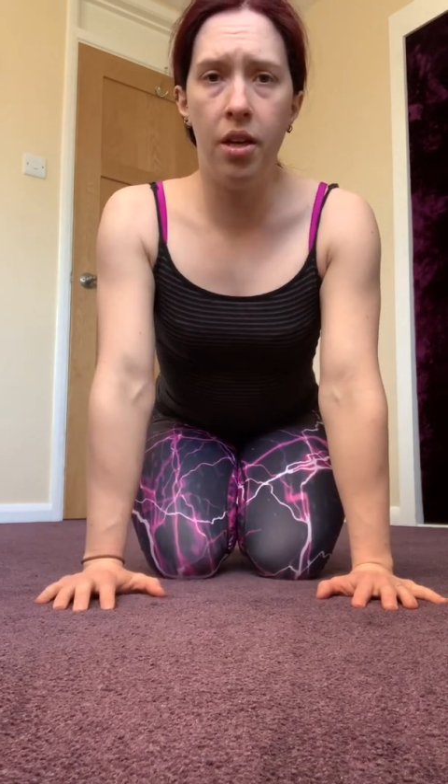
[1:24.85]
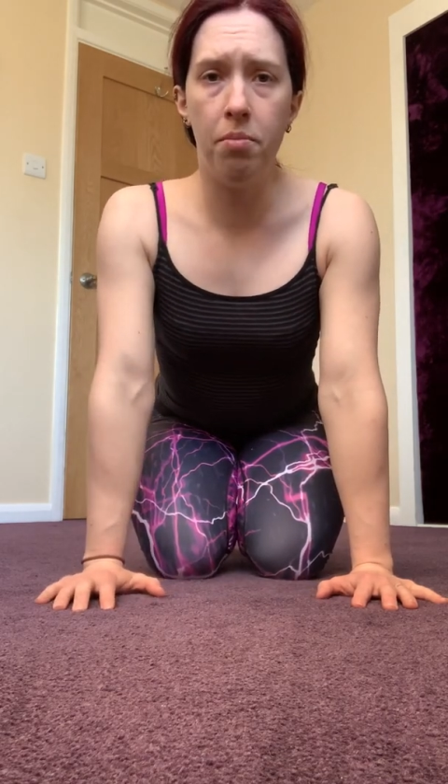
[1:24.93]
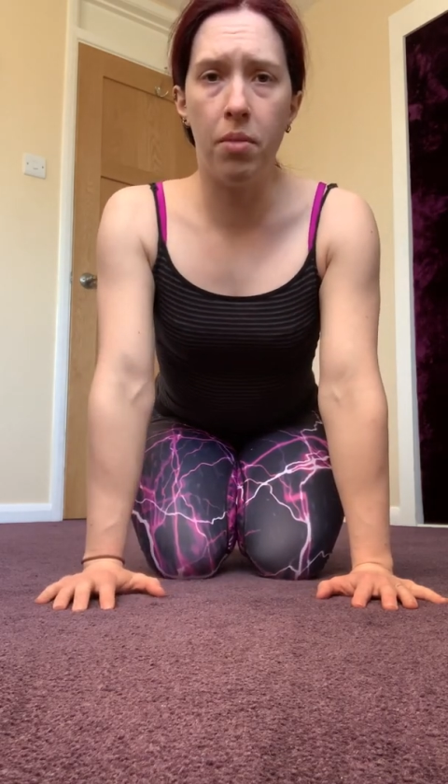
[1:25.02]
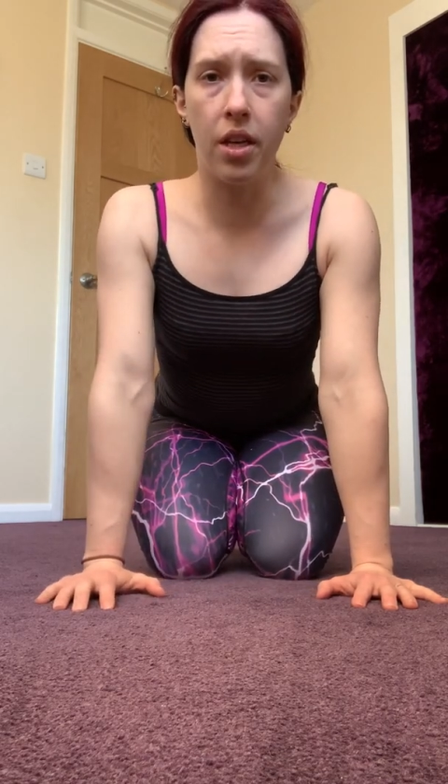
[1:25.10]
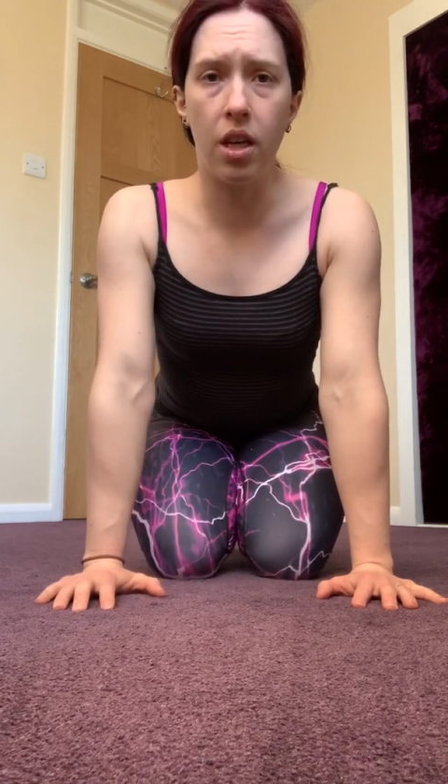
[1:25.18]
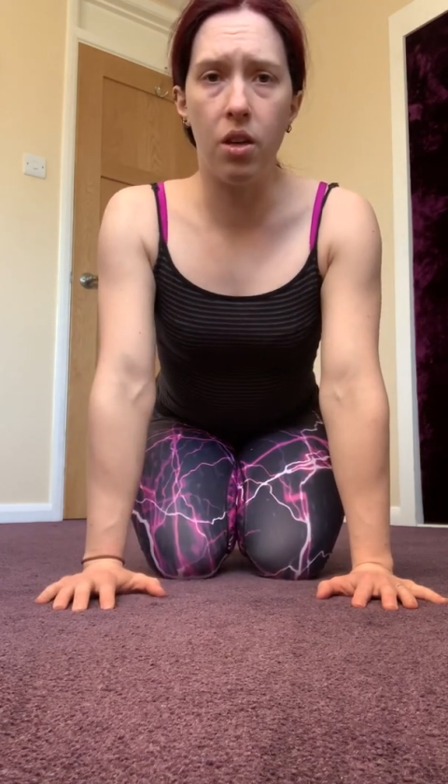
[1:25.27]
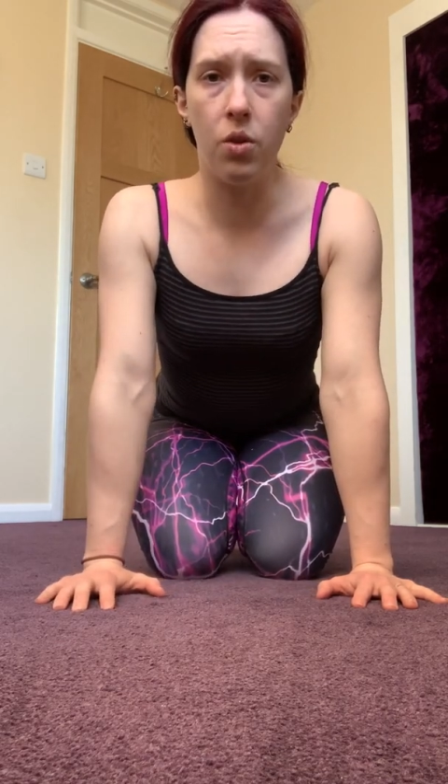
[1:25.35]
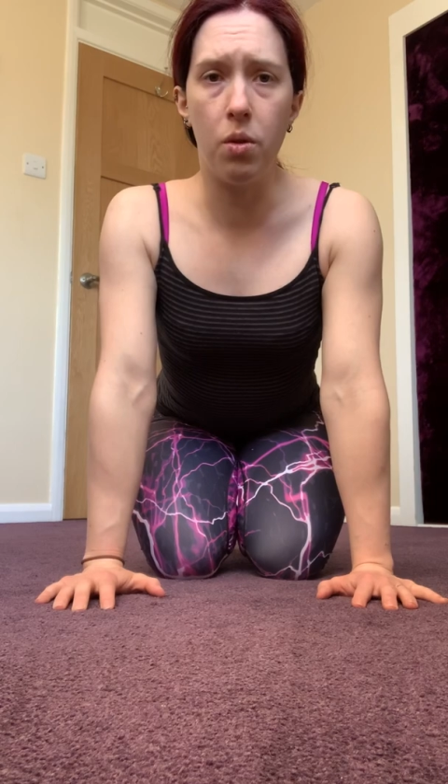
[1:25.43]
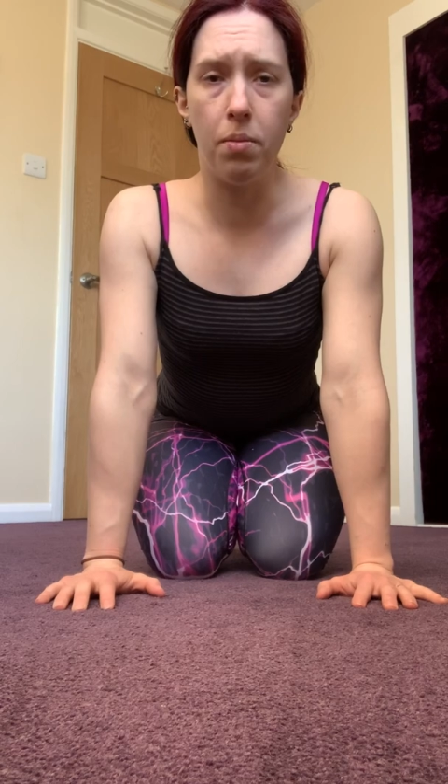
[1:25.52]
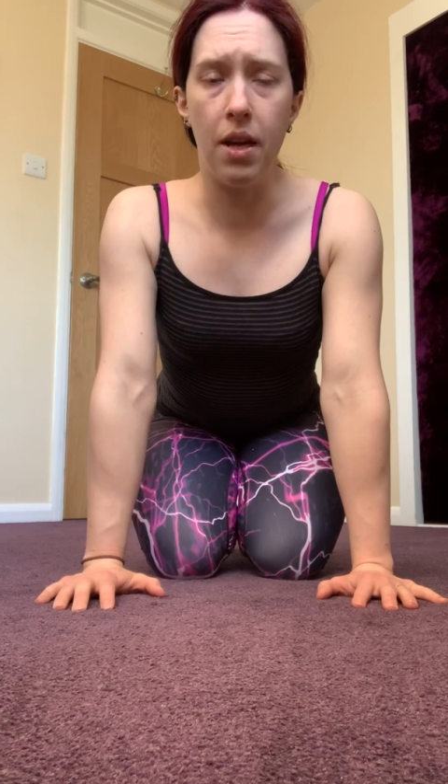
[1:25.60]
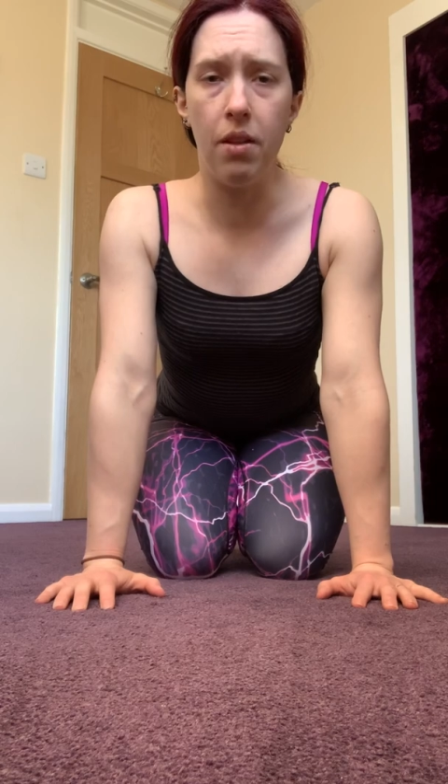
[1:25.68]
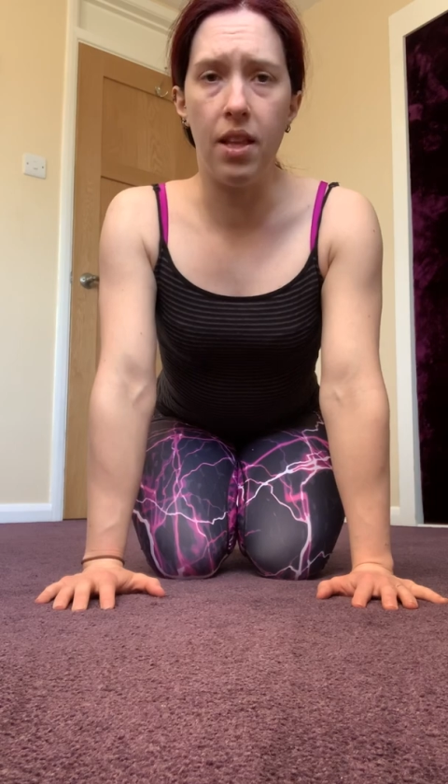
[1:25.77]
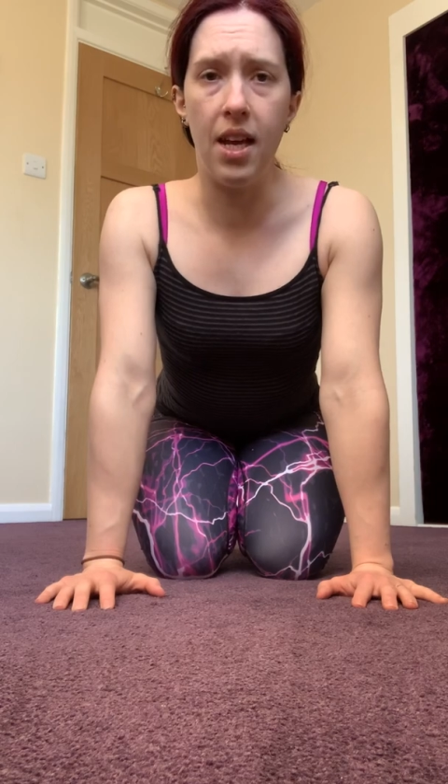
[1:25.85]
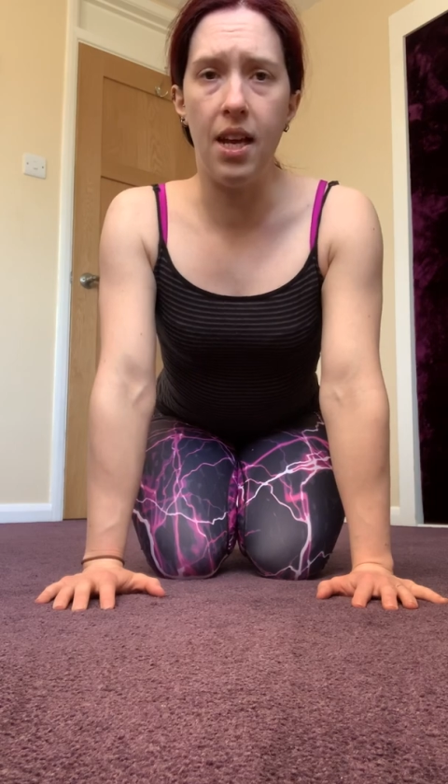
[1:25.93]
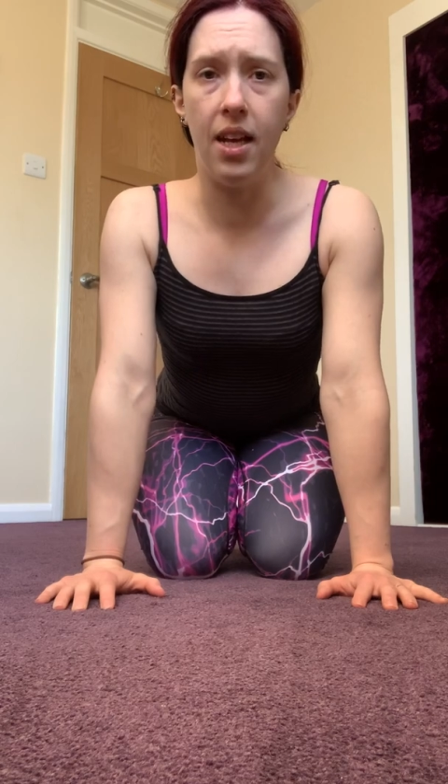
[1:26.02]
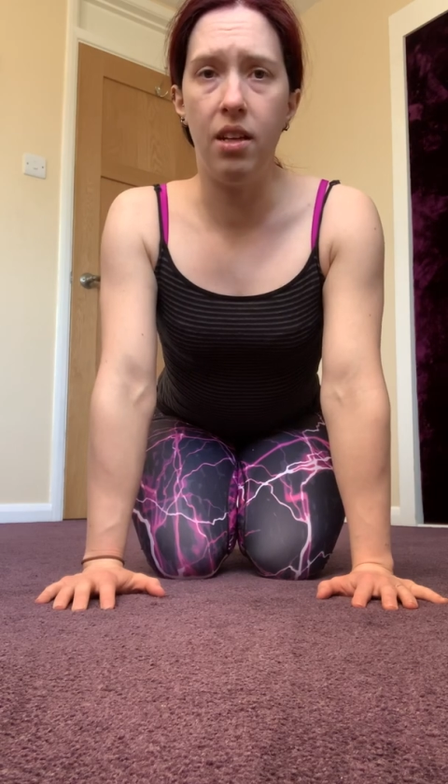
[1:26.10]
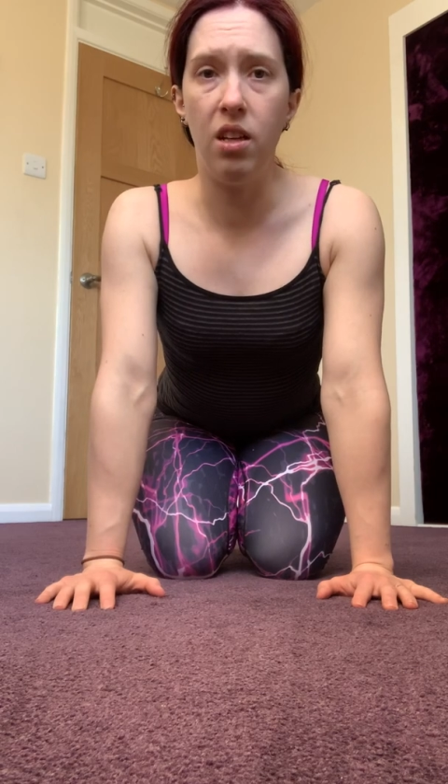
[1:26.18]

might go to about there